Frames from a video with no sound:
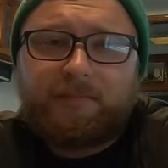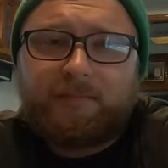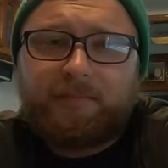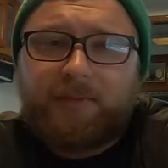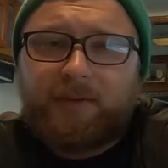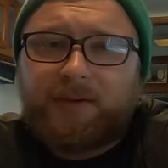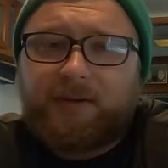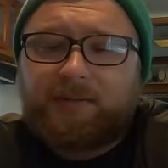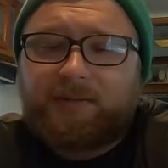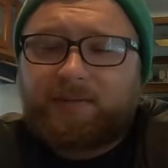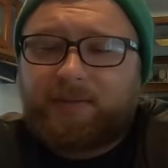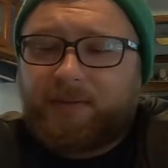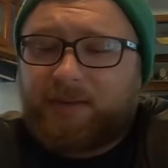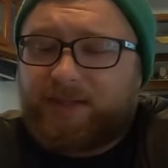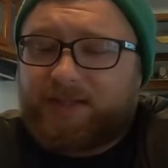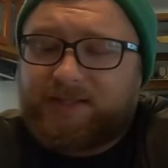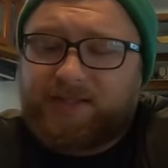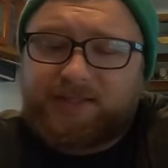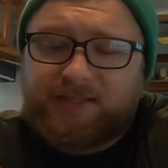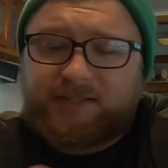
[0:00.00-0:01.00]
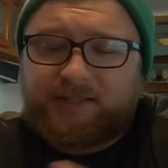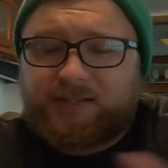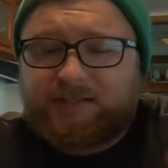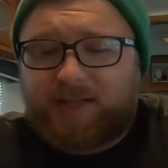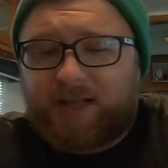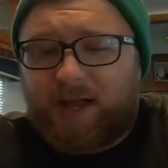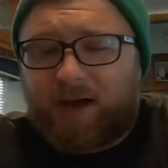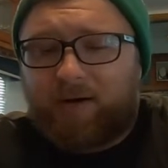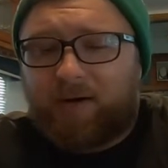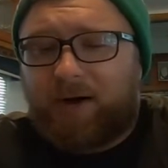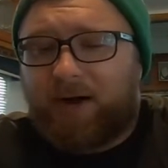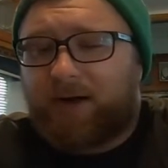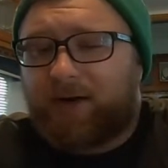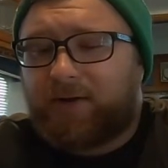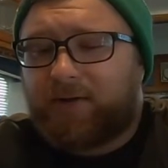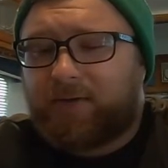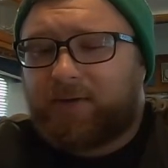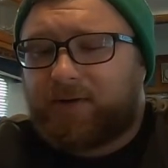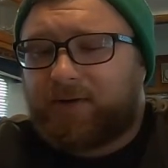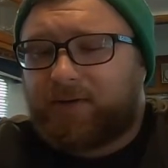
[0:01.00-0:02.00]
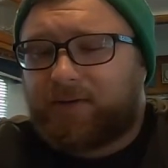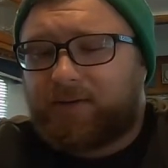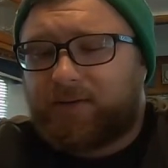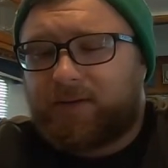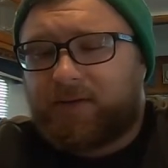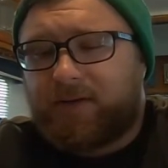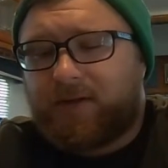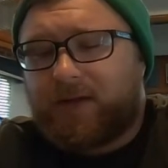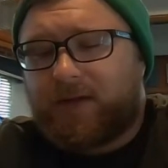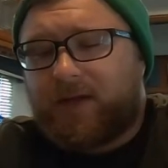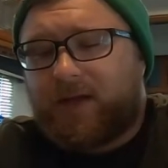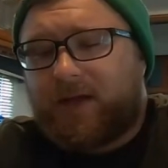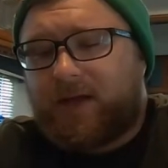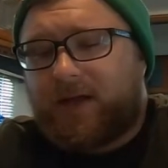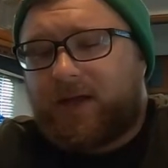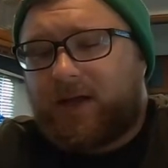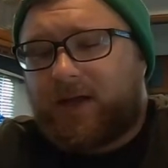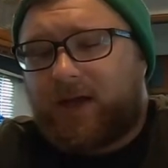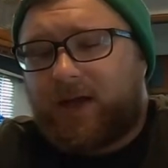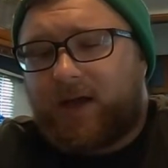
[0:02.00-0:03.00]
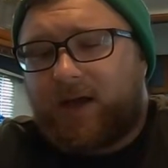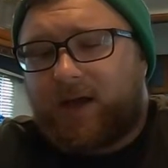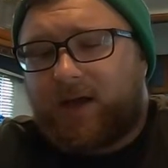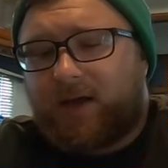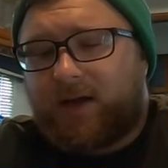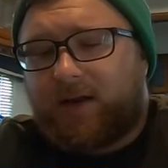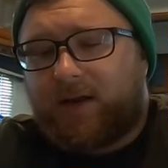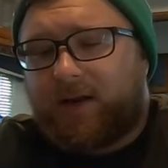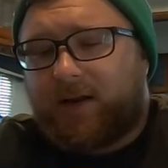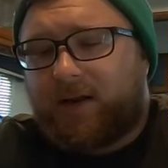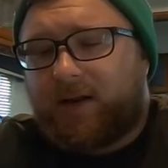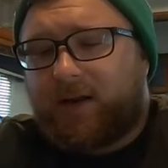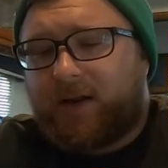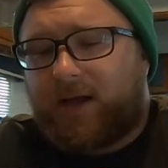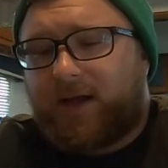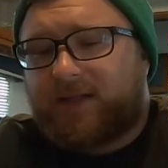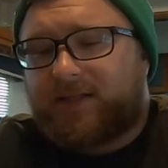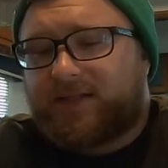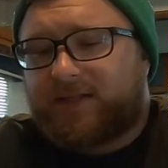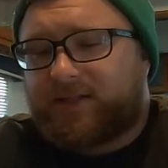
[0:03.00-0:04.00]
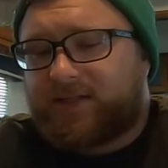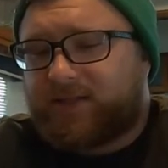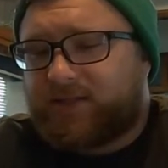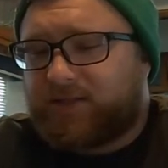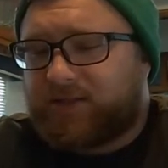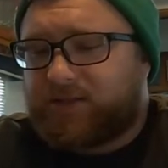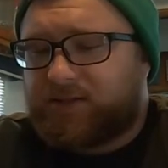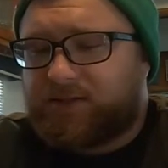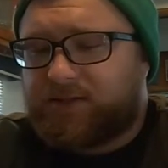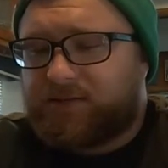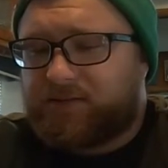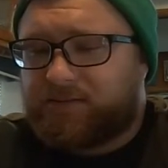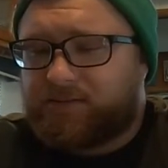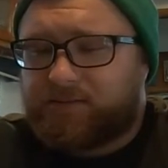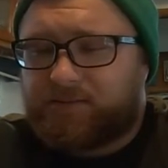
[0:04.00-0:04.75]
but this is how I do it, and that's,